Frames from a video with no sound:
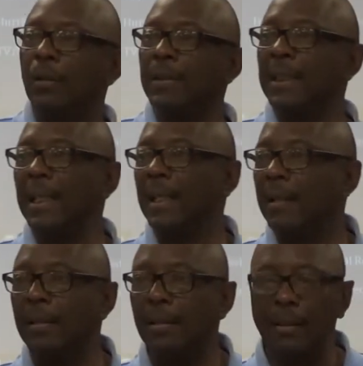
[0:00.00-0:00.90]
over his head
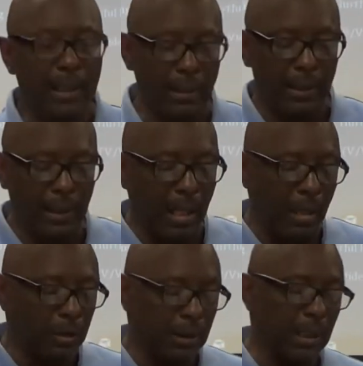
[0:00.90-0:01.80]
and he
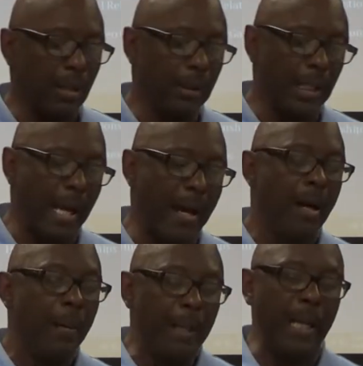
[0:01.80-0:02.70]
lost his all get out.
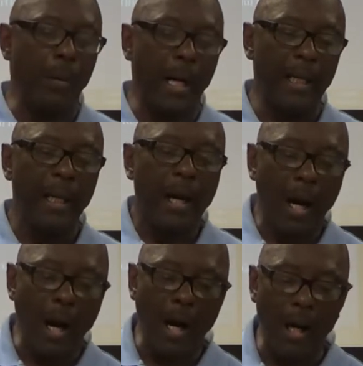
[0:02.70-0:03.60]
But anyway,
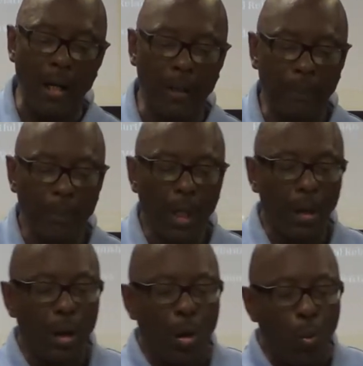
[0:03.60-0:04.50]

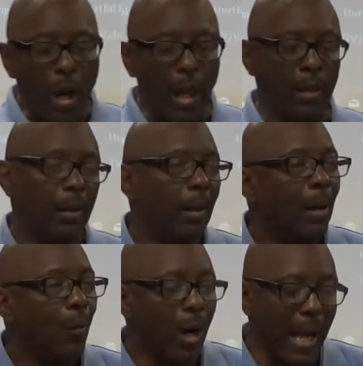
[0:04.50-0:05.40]

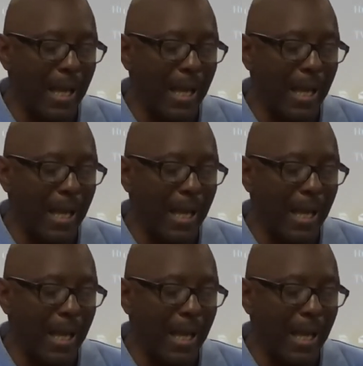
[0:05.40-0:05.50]
what